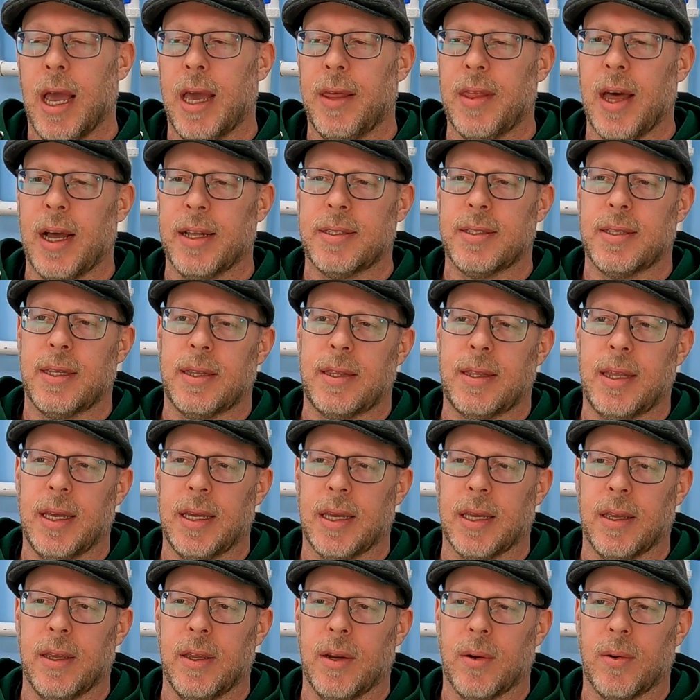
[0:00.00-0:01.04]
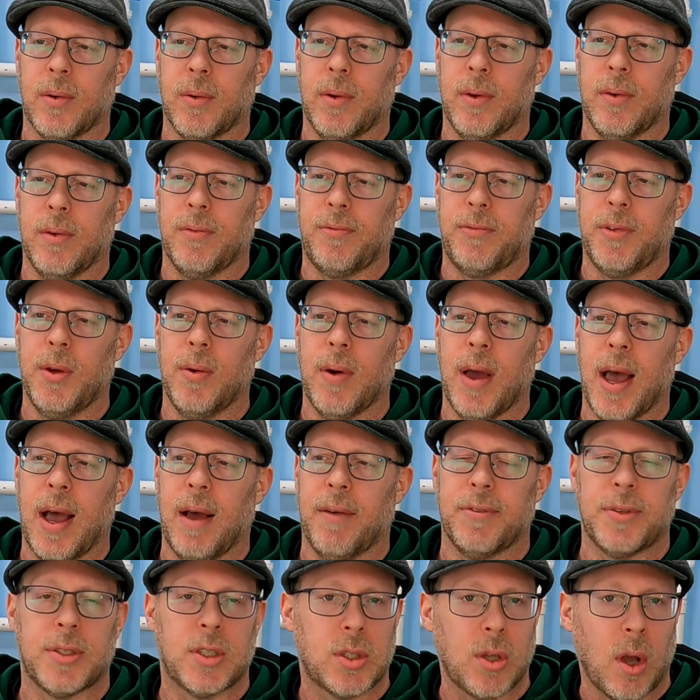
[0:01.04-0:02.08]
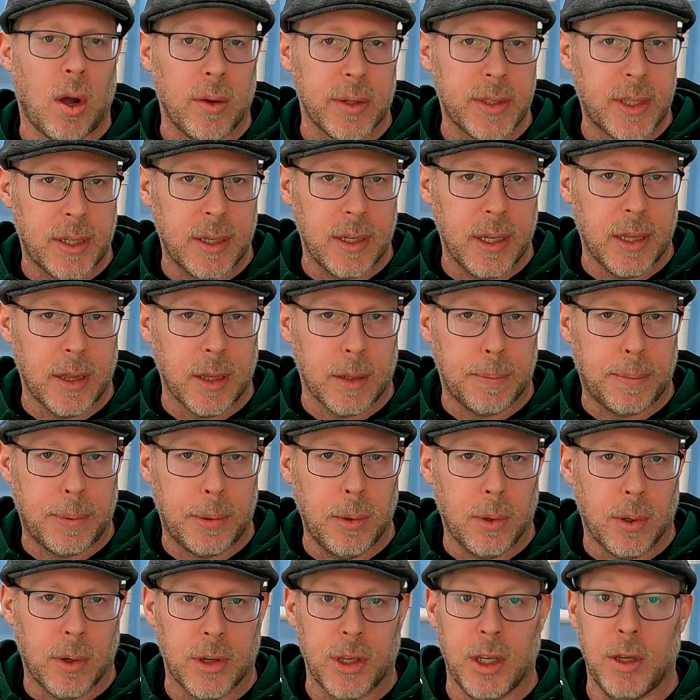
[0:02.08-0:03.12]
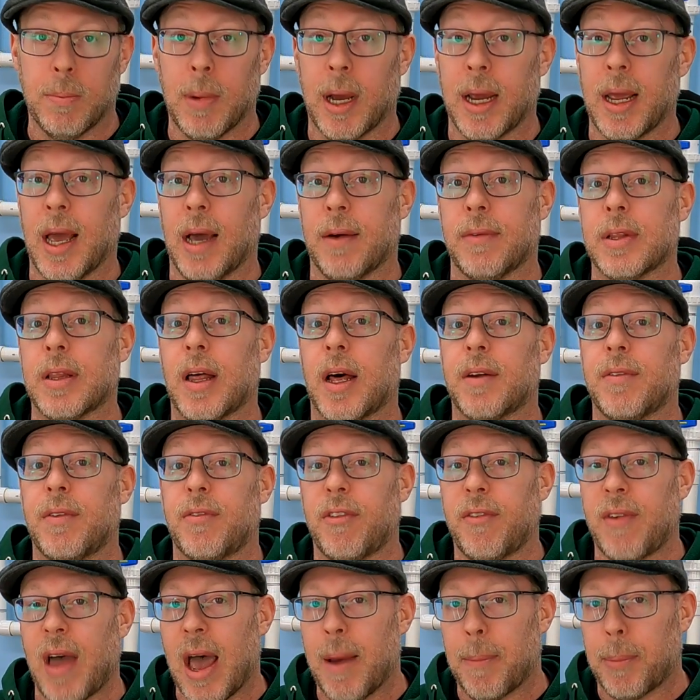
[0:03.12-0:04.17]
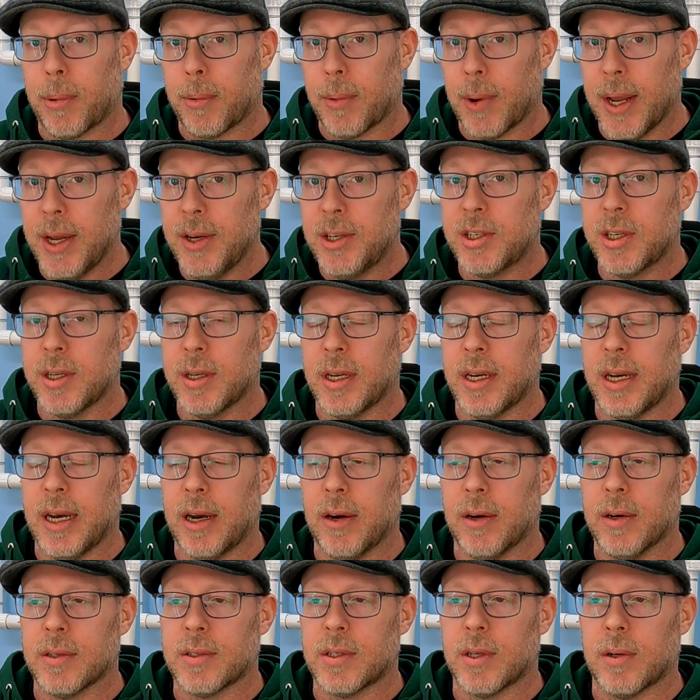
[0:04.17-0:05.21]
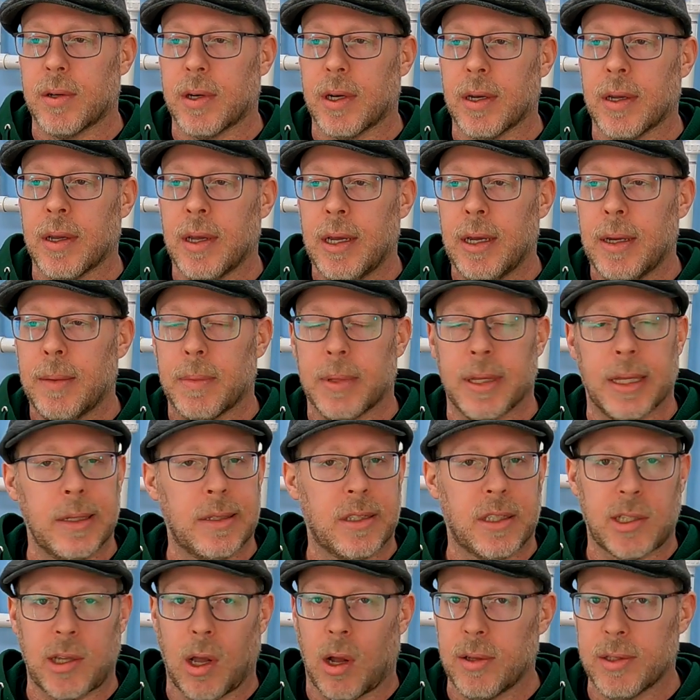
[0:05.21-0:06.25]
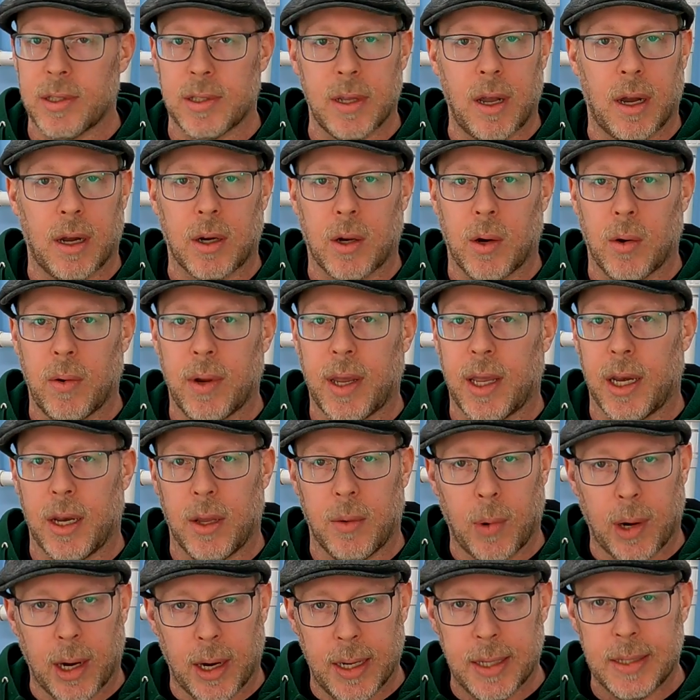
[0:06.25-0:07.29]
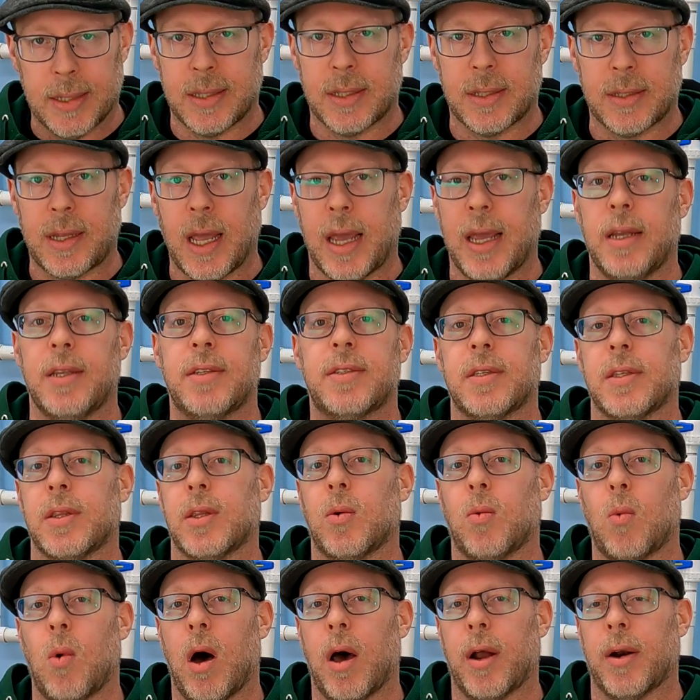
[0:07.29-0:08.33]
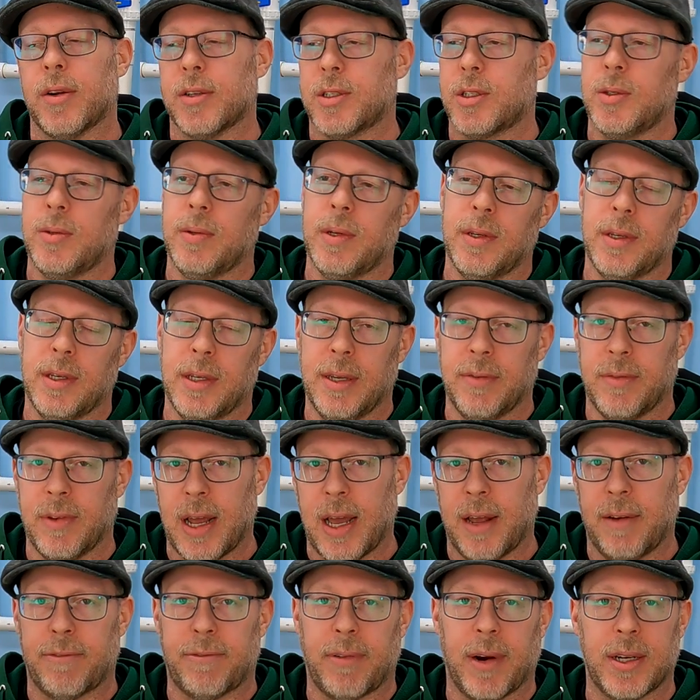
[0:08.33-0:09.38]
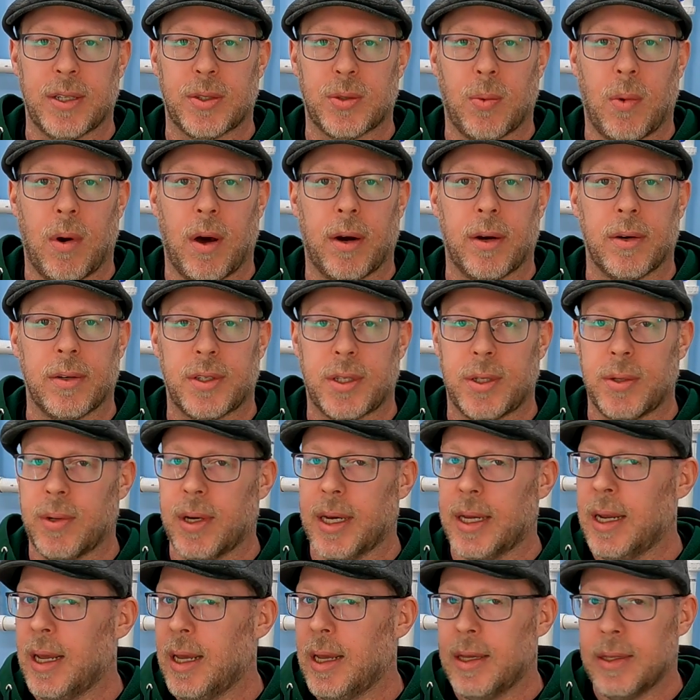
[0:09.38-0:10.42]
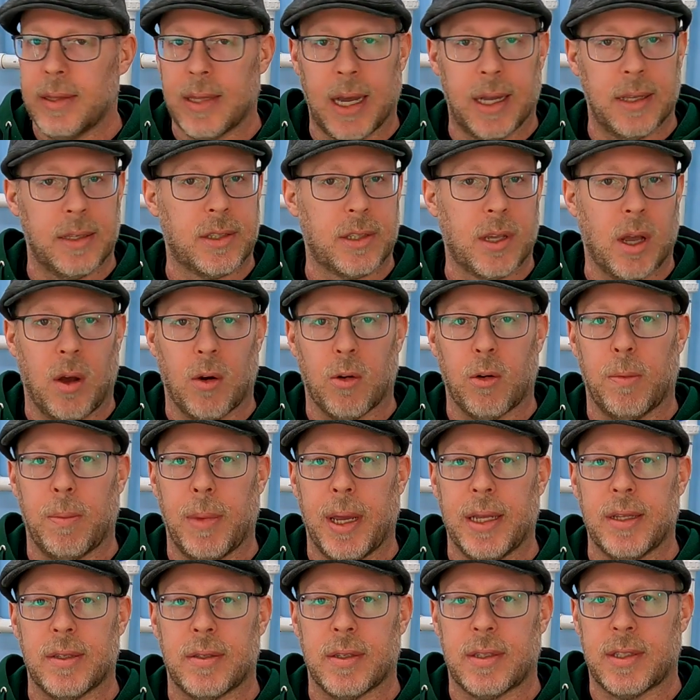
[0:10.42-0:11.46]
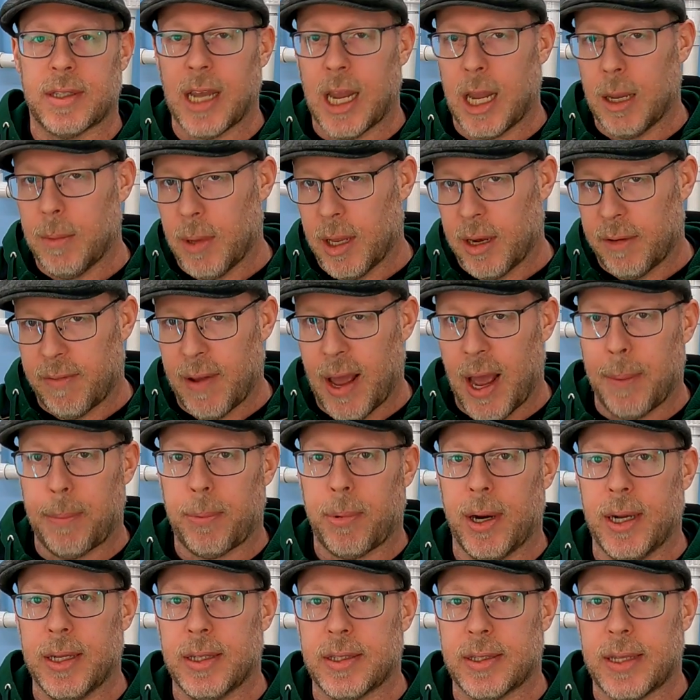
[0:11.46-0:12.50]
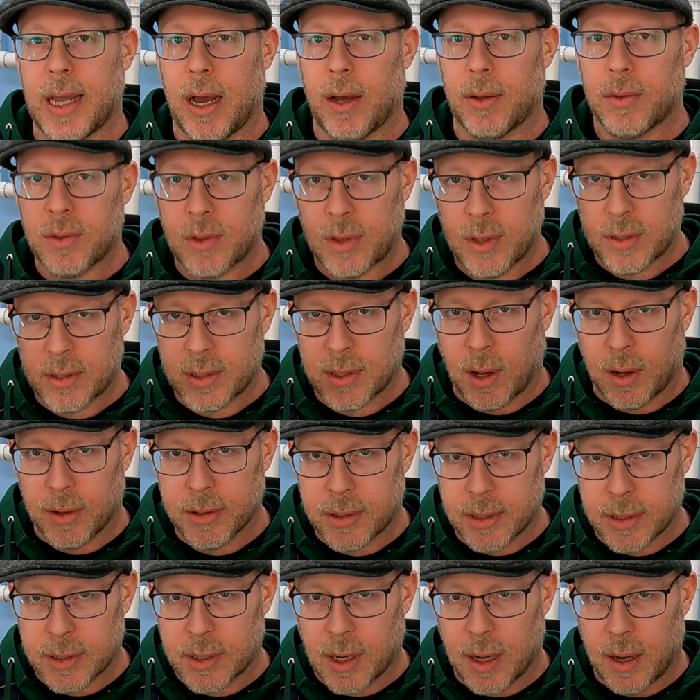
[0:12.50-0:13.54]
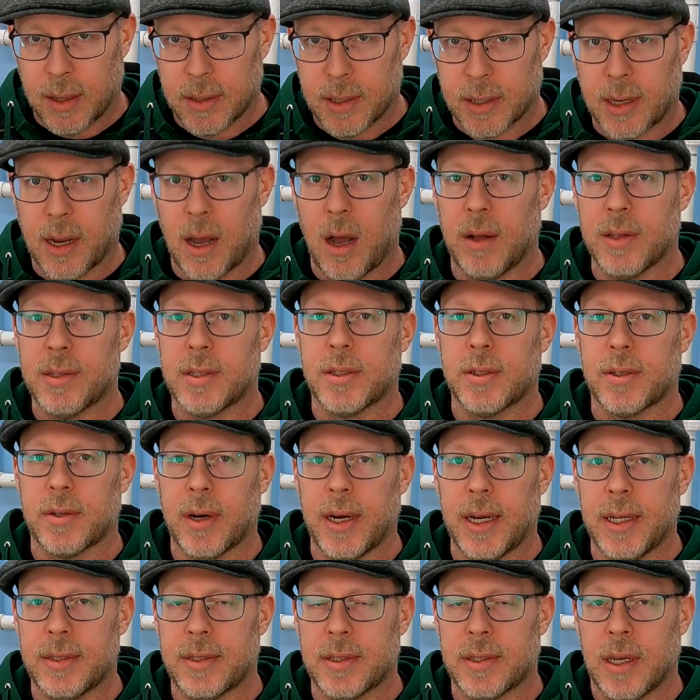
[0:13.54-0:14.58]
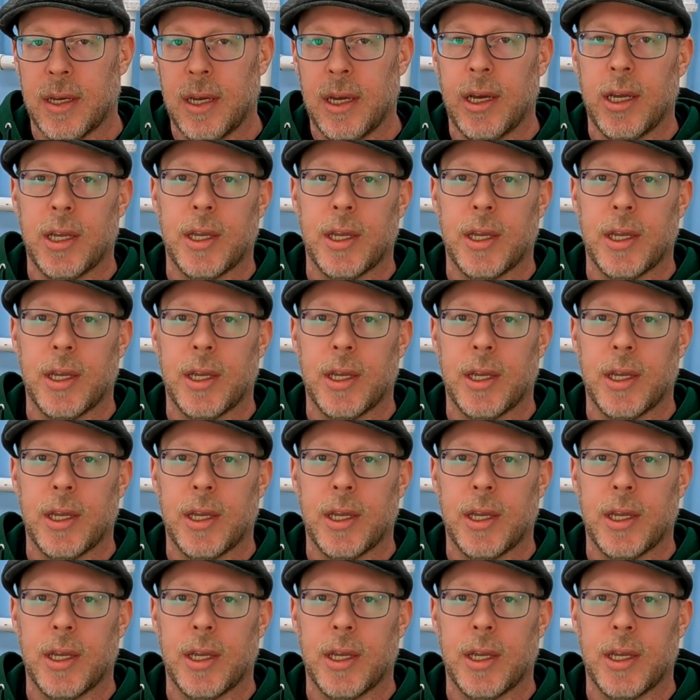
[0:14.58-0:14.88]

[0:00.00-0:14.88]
and that's the thing, you know, if you have salt in the pool, you might have a lot of evaporation in Arizona, but that salt's not going anywhere. It stays in the water. So you even add fresh water to it, that salt remains the same. It evaporates down. The salt just kind of concentrates.